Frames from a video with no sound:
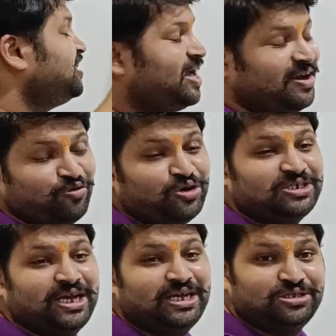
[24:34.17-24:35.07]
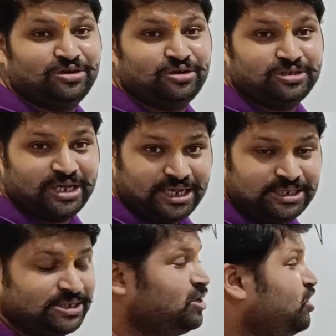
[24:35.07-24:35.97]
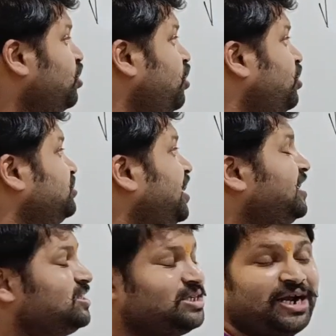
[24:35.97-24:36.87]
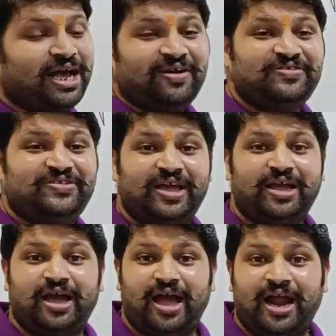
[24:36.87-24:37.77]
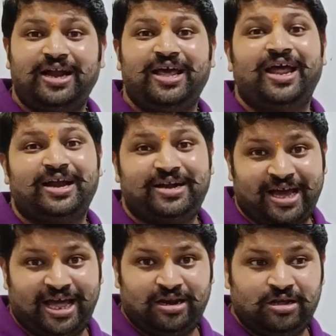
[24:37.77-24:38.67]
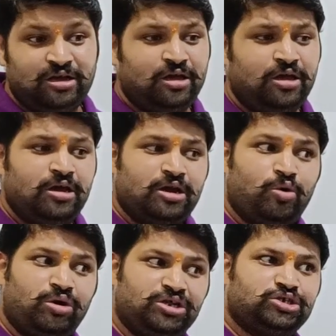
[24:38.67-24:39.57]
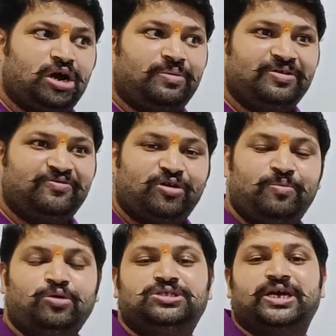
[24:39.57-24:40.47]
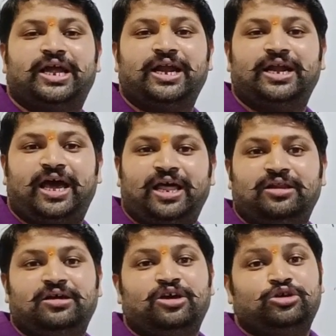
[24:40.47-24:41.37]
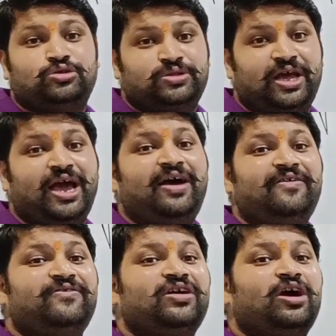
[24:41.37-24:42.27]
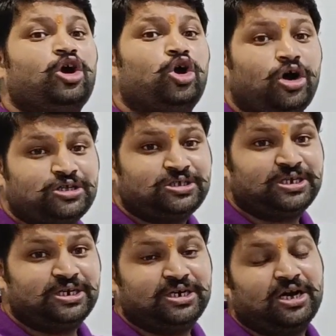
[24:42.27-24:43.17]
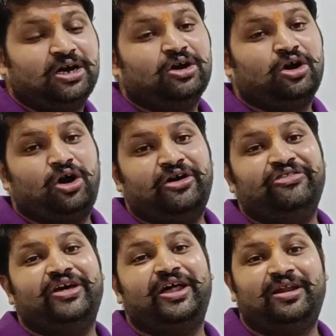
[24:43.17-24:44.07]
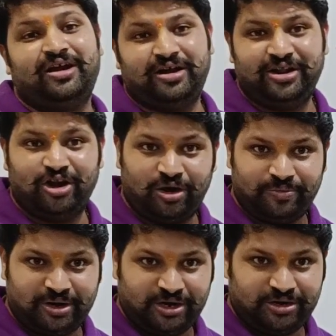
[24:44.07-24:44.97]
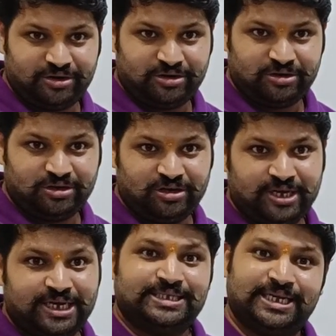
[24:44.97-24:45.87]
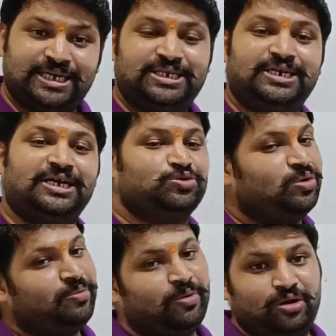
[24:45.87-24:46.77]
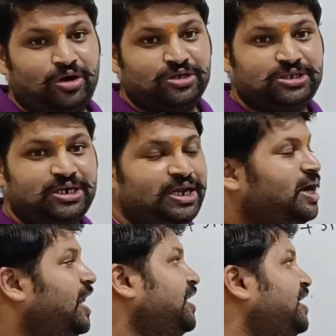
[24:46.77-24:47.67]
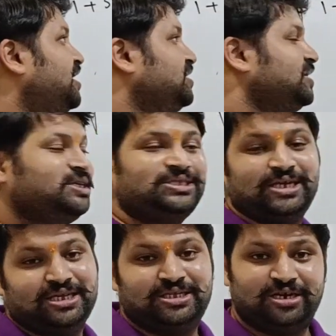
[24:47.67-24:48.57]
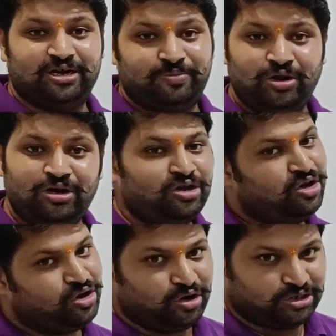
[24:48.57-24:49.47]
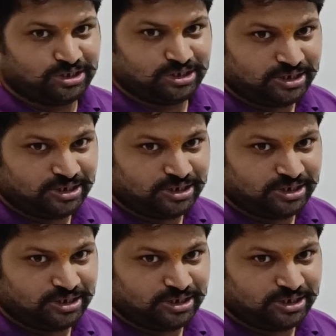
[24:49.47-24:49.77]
only sines and sines. On the right hand side, I have sec and tan. Now what is common for both sec and tan? So they have cos theta on their denominator. Sec theta is 1 upon cos theta and tan theta is sin theta upon cos theta.